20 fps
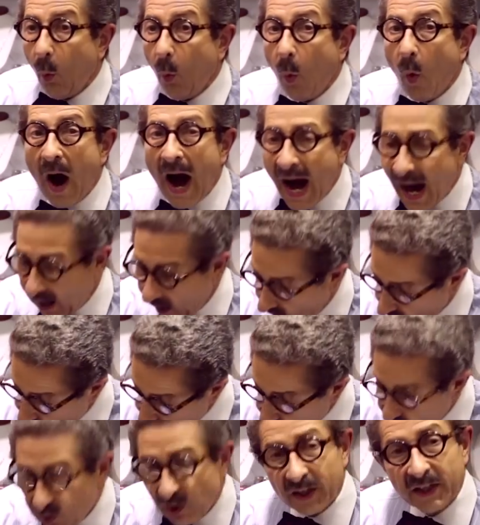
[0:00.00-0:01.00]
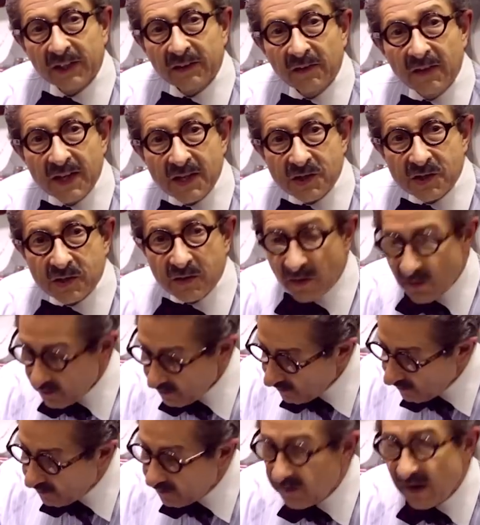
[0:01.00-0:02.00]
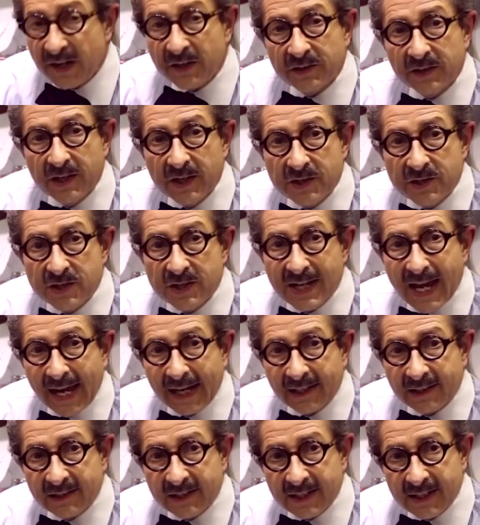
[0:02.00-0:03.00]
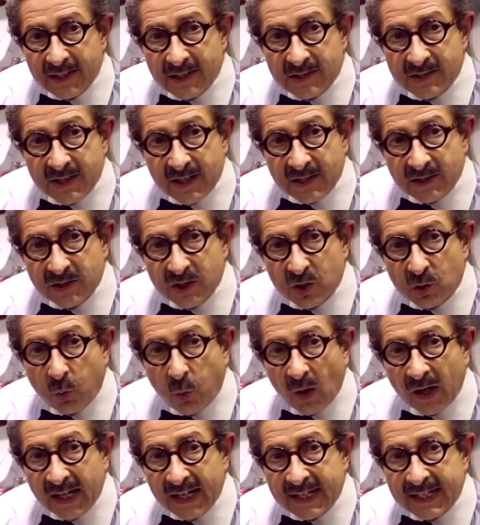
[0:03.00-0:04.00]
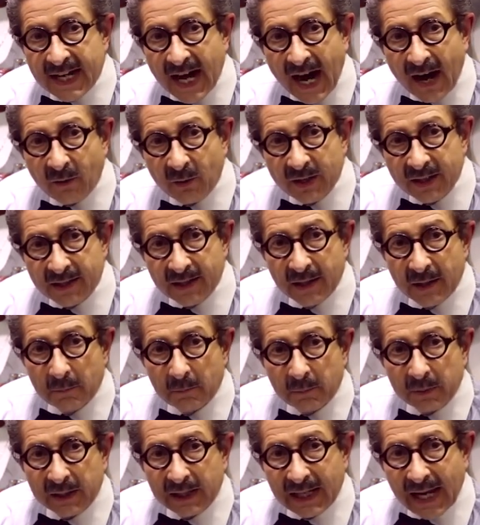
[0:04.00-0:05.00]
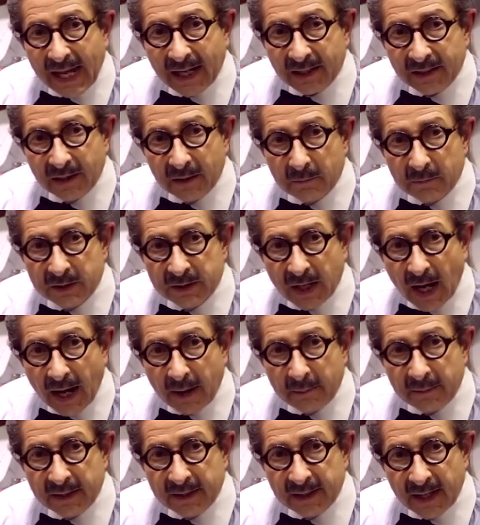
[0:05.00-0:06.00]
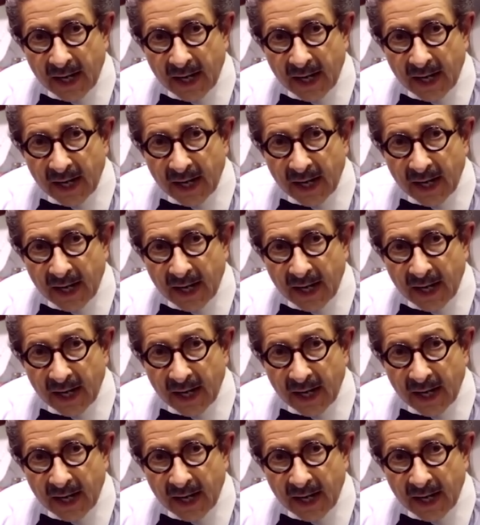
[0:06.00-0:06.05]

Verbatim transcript: Wow, look at this vintage nineteen sixties twenty carat platinum diamond